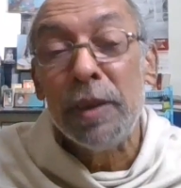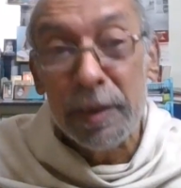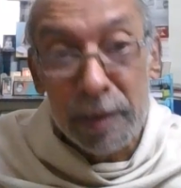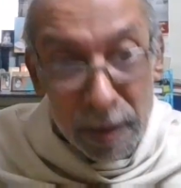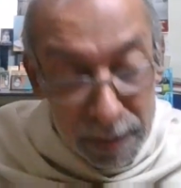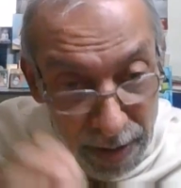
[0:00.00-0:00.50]

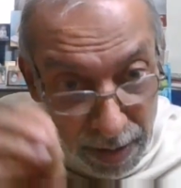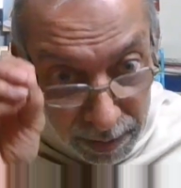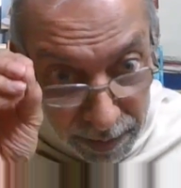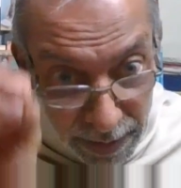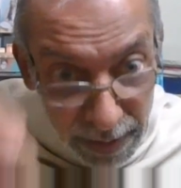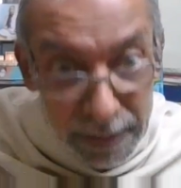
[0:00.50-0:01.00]

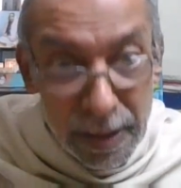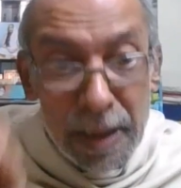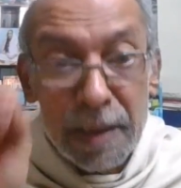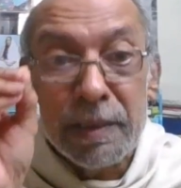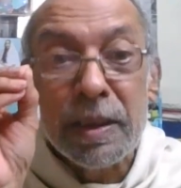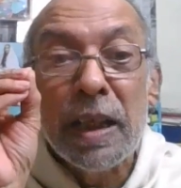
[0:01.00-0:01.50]

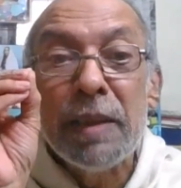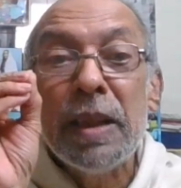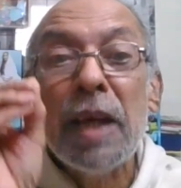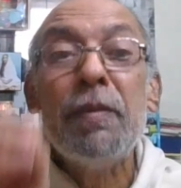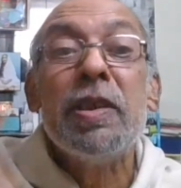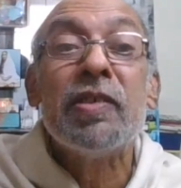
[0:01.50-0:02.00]
They
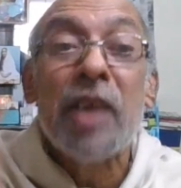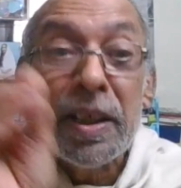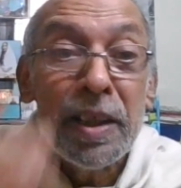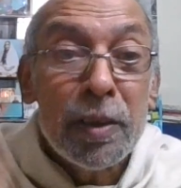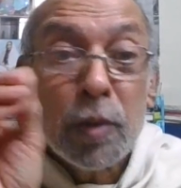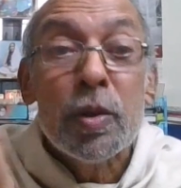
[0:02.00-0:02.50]
have
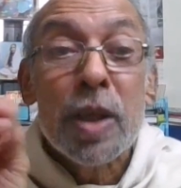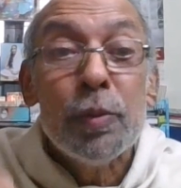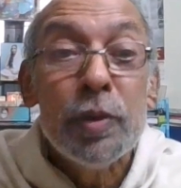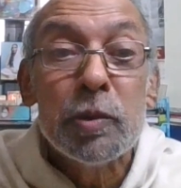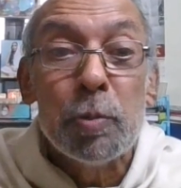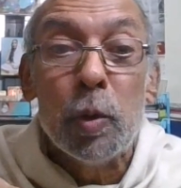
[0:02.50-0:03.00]
decided to
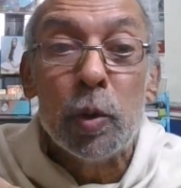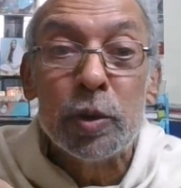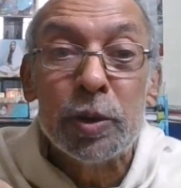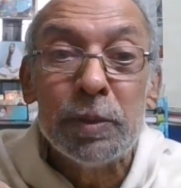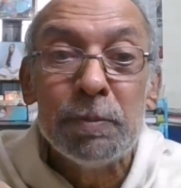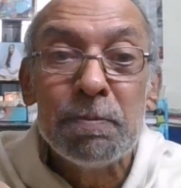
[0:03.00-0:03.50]
drown this
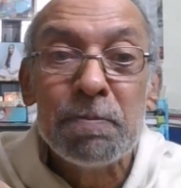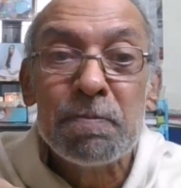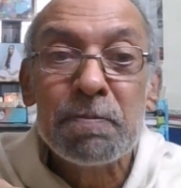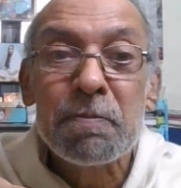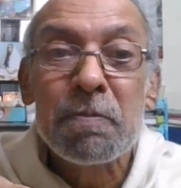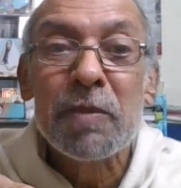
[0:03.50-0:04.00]
boat.
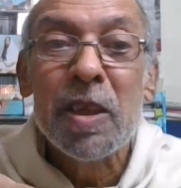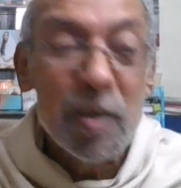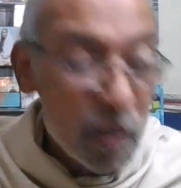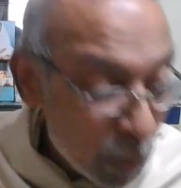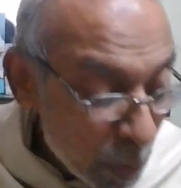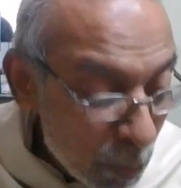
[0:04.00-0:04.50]

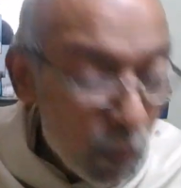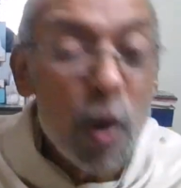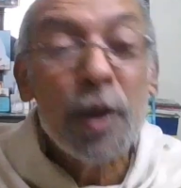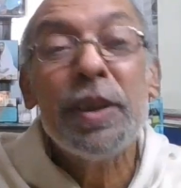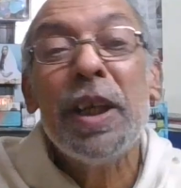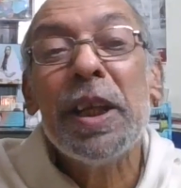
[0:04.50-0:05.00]
So
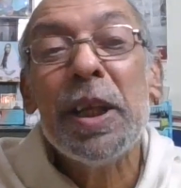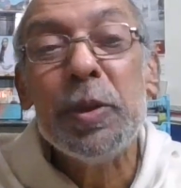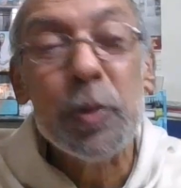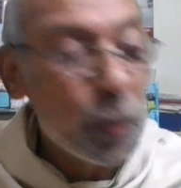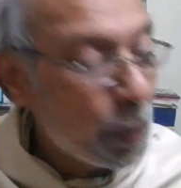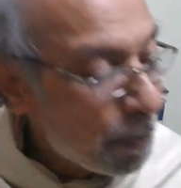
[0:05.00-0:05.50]
what can I
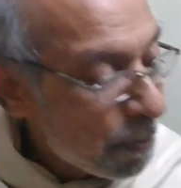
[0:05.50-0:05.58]
do?